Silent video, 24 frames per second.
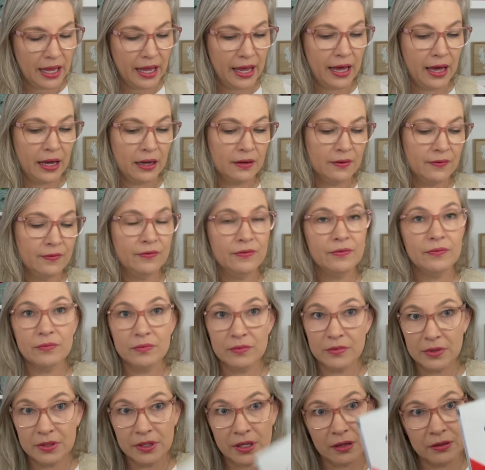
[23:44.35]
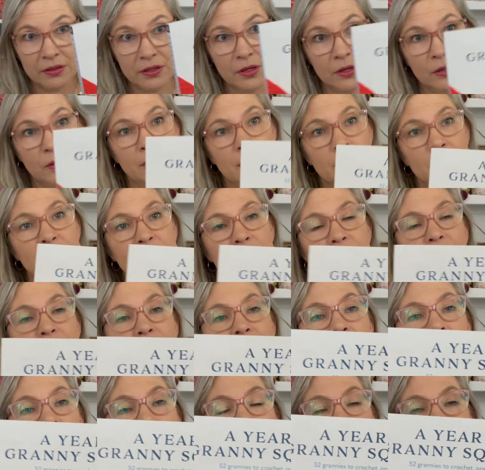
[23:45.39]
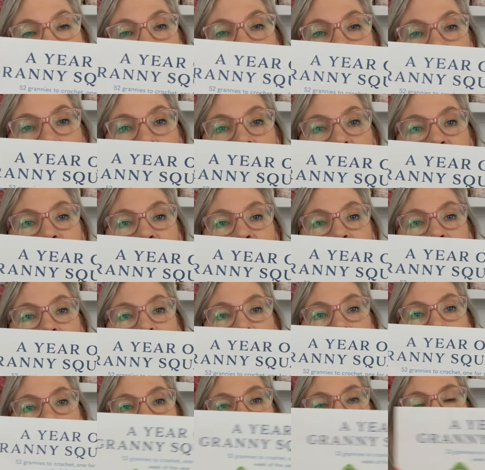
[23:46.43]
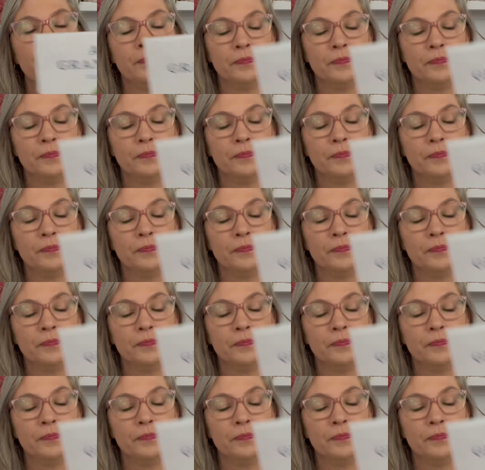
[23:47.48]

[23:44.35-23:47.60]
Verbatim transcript: out of, y'all know I'm doing the crochet along.